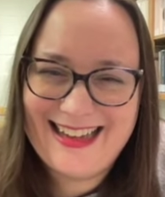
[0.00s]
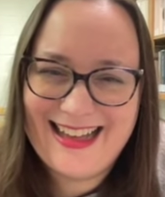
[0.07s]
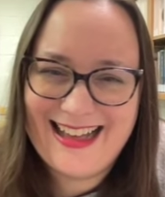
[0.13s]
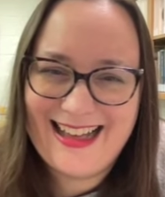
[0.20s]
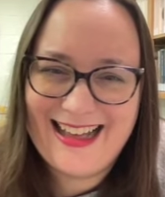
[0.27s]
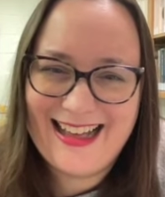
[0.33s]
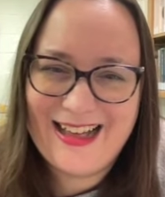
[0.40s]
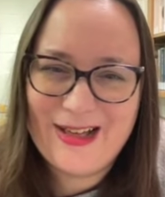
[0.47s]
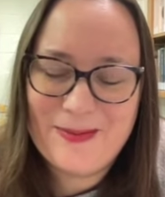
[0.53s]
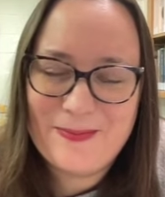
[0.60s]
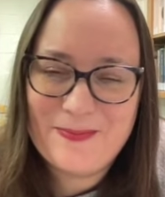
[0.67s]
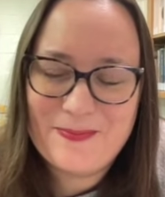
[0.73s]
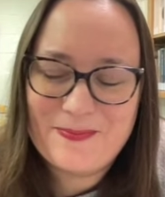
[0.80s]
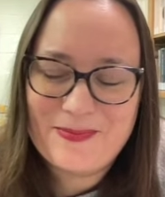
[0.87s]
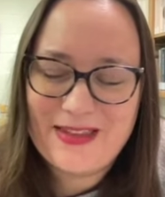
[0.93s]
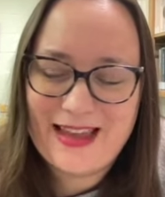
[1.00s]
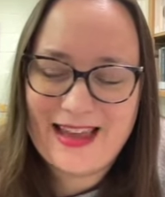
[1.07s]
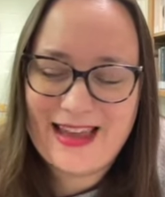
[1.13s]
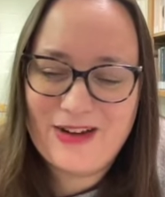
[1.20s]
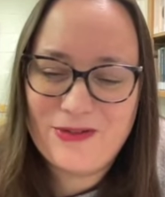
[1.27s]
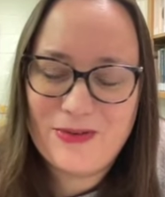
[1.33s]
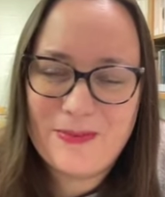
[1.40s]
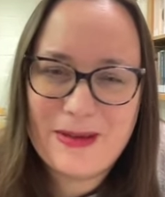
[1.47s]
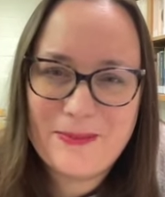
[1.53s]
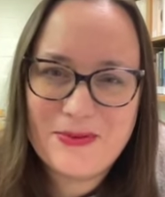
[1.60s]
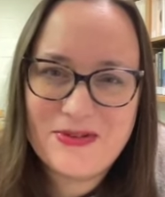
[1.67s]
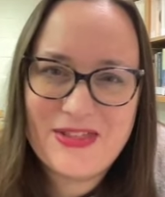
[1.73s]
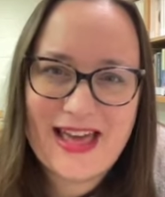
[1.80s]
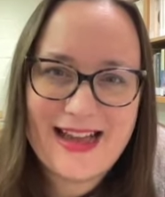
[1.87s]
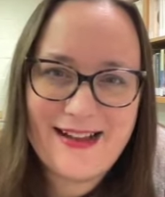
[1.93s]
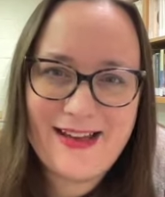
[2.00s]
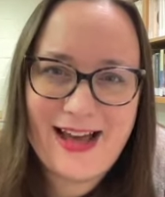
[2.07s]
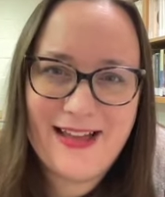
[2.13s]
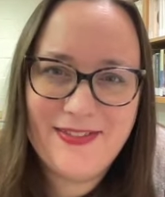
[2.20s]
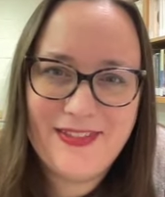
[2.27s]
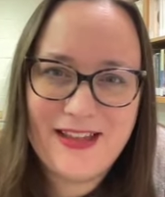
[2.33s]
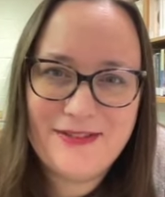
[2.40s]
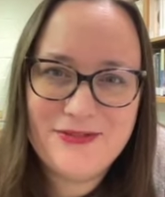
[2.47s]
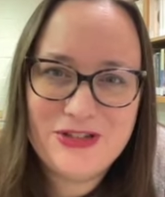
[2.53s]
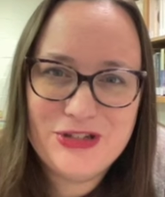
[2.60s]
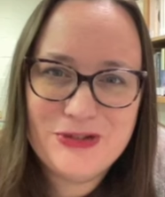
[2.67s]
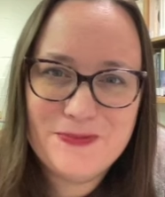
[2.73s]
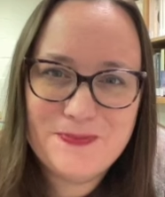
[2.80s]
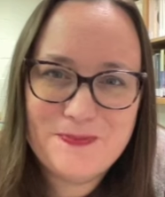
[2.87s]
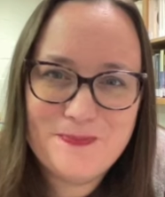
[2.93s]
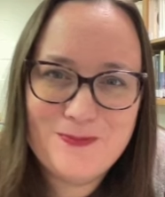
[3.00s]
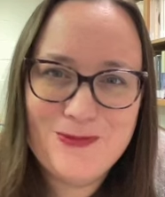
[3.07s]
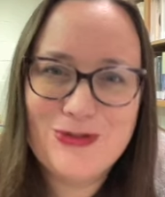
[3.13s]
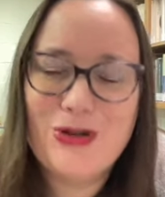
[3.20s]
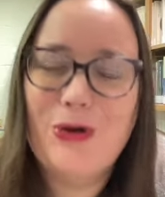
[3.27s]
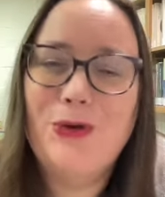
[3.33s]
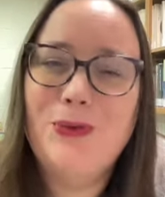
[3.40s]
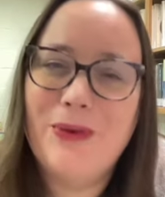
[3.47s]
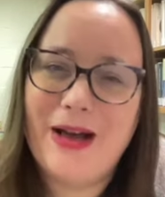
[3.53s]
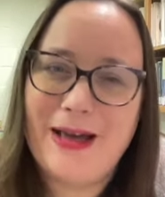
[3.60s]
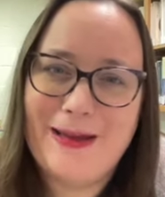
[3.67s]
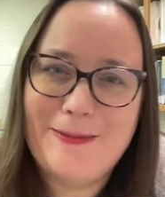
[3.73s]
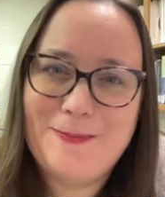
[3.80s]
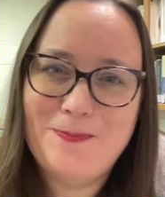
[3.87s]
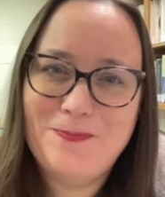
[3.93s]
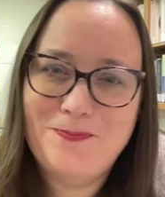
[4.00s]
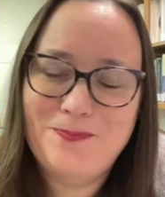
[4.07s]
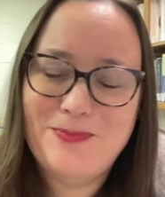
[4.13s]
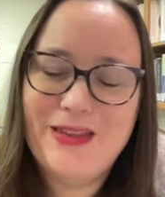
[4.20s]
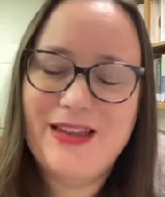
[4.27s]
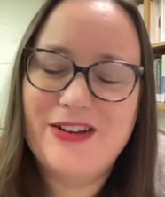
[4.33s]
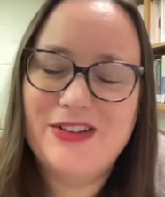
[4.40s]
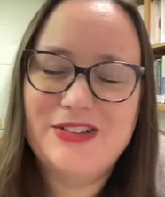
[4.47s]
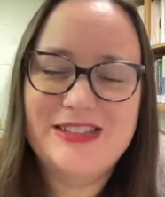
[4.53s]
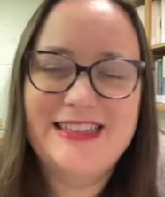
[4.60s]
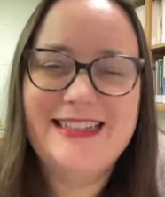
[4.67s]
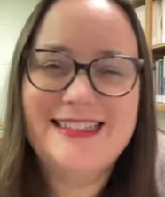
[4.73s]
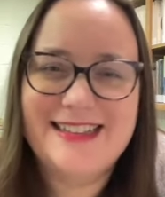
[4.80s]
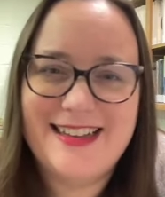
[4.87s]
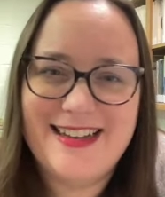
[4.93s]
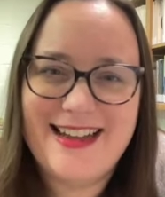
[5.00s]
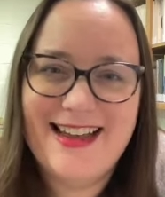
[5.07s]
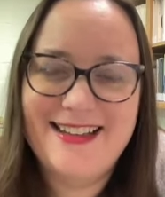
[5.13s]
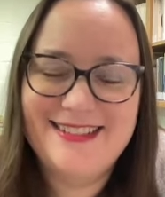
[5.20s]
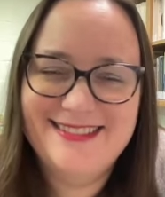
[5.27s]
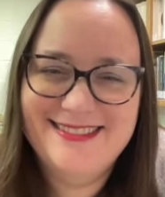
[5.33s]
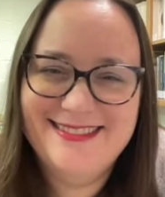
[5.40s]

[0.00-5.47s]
Um, and remember that God loves you, so do I. And I'll see you Sunday.